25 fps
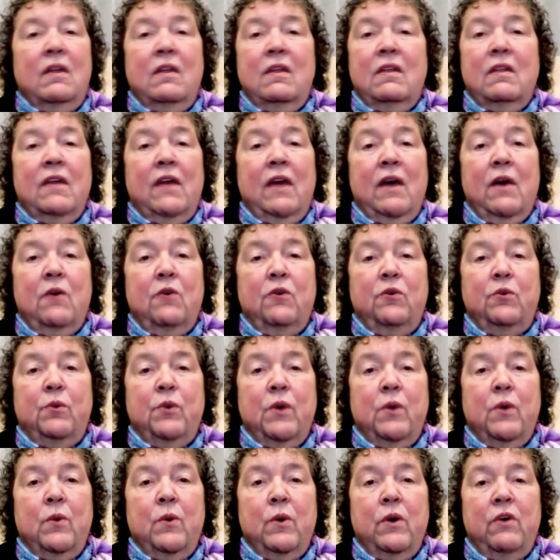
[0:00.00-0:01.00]
the house where
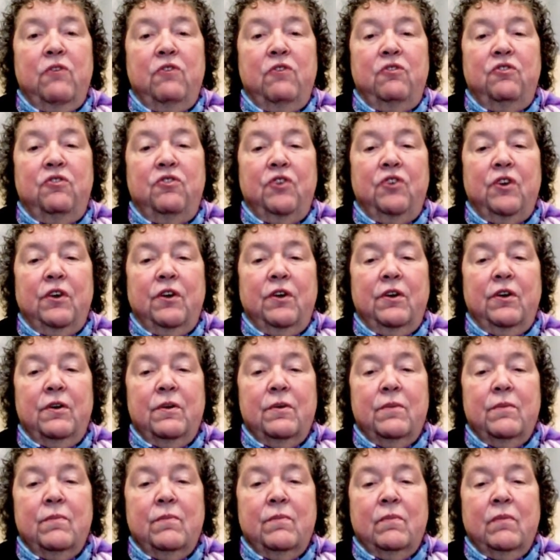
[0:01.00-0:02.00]
he was shook.
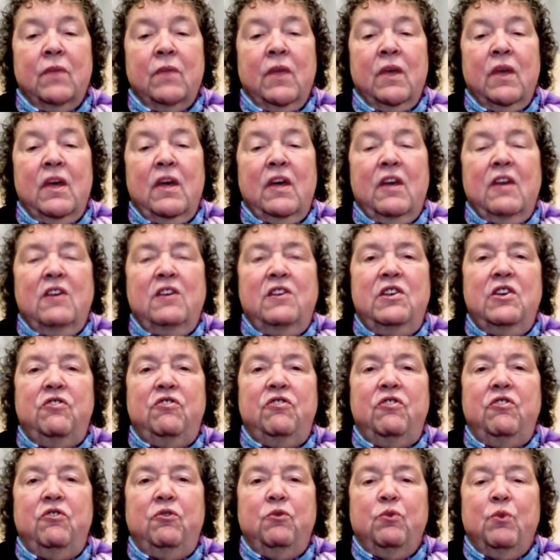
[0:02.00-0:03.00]

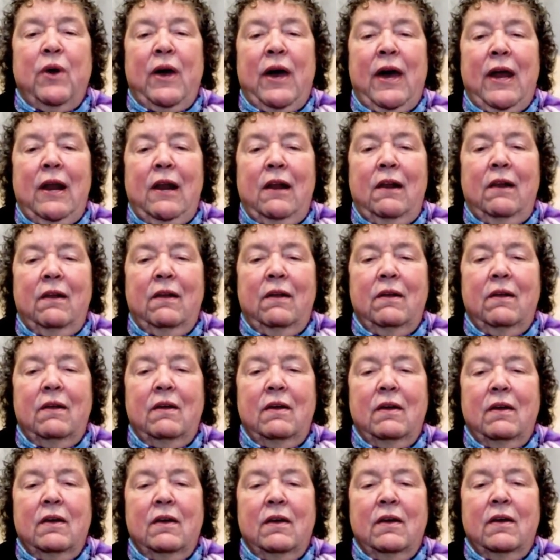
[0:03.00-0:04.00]
Dishes rattled,
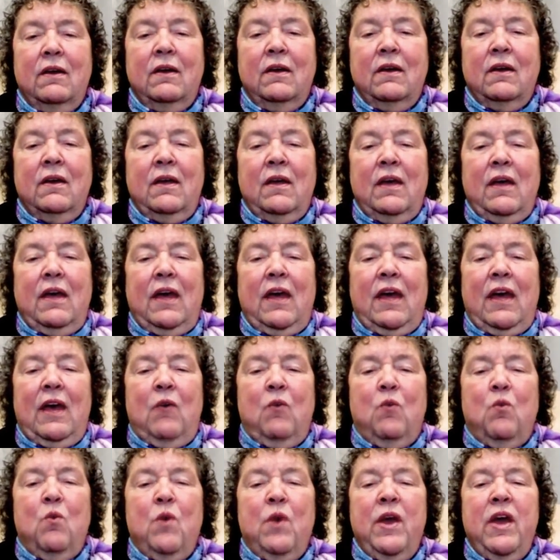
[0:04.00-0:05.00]

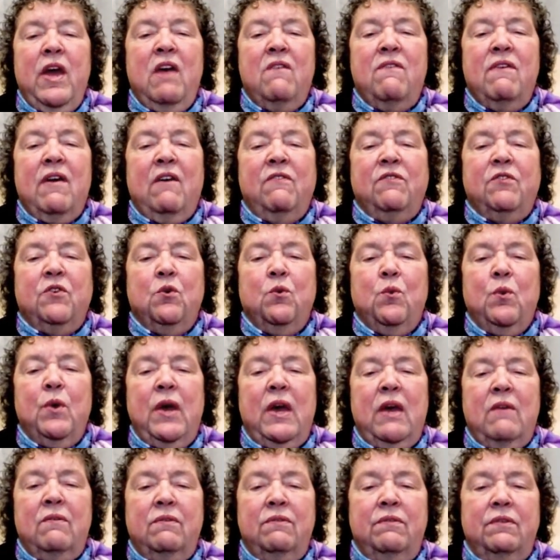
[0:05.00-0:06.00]
and wave after
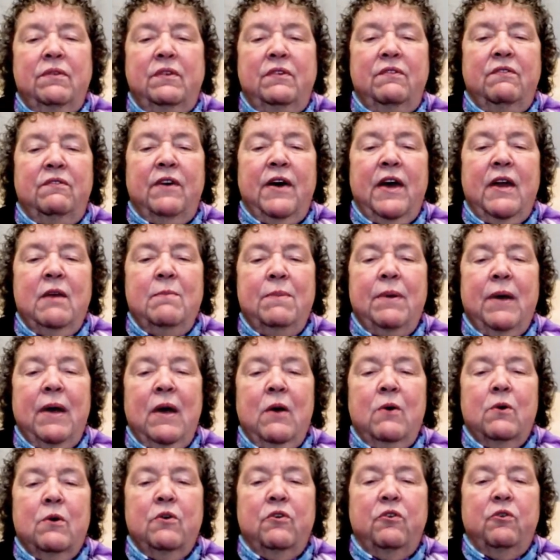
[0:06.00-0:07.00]
wave of the divine
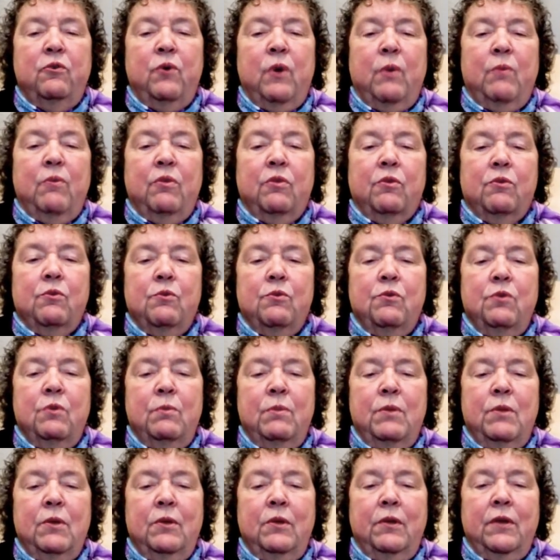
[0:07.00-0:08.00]
power swept through the
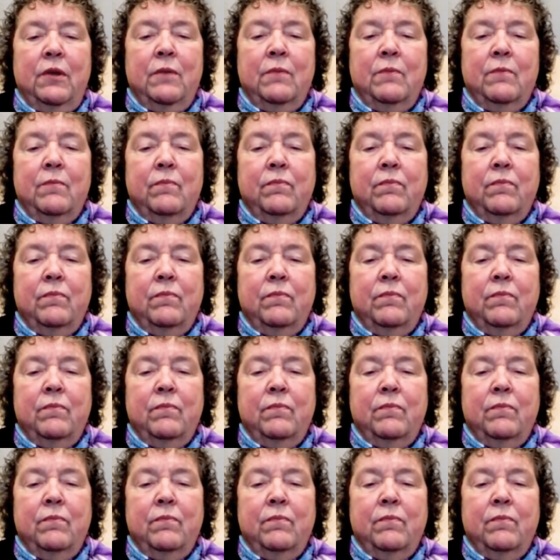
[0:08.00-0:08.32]
building.